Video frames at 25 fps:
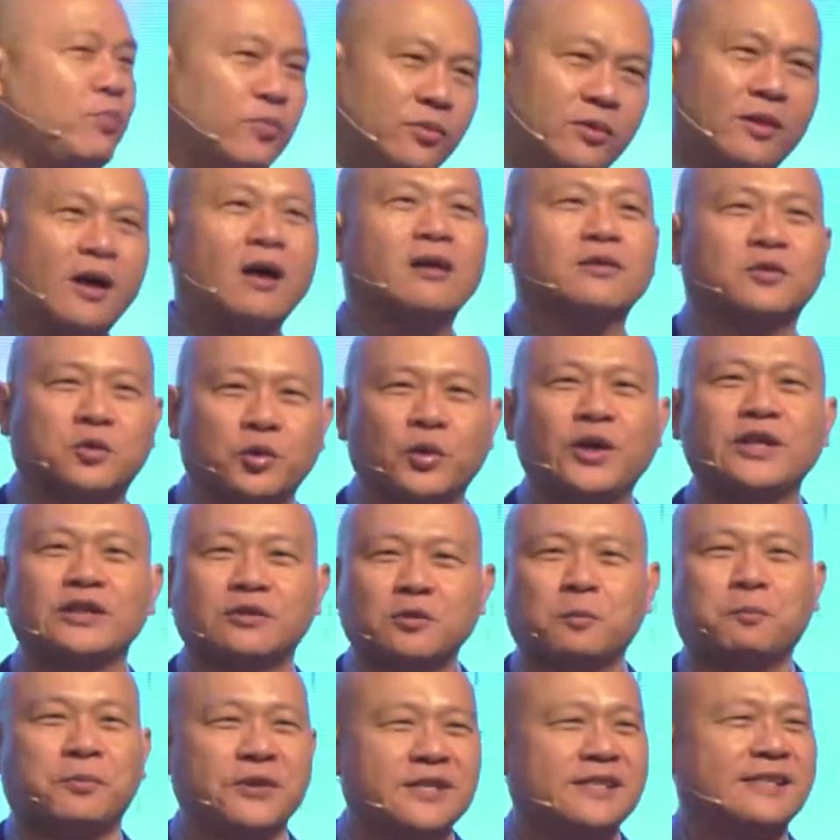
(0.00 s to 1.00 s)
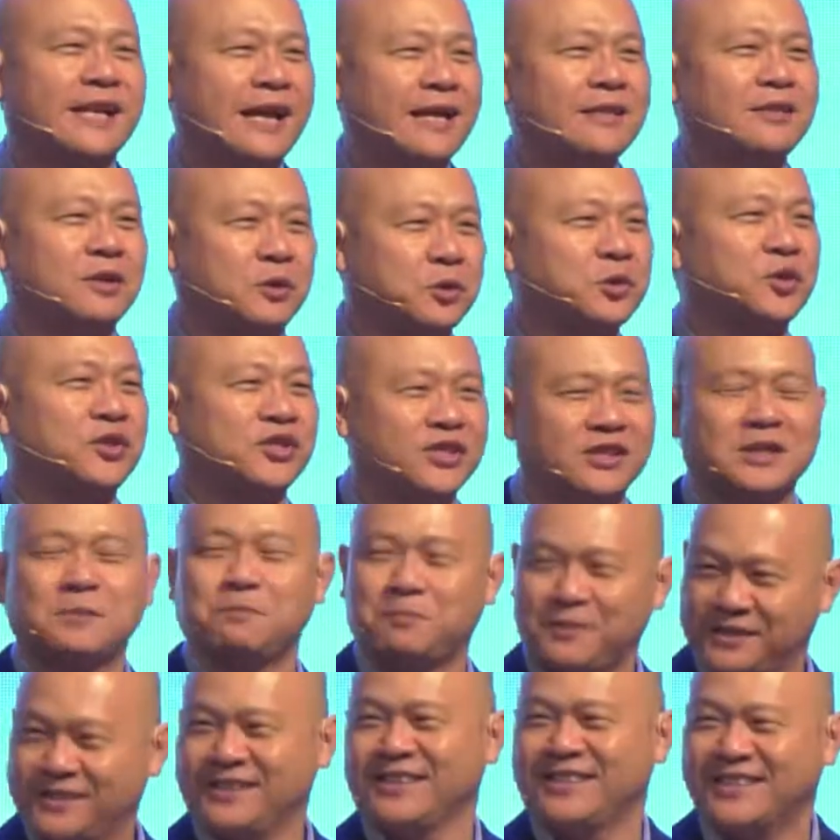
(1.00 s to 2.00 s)
not going to present the Christian
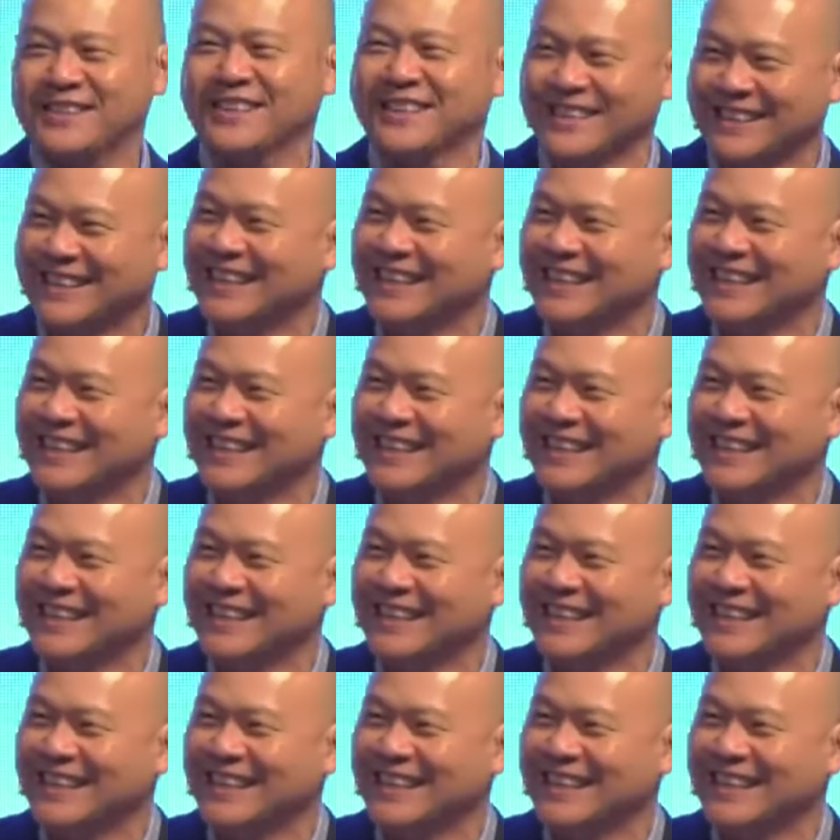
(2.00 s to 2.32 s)
position,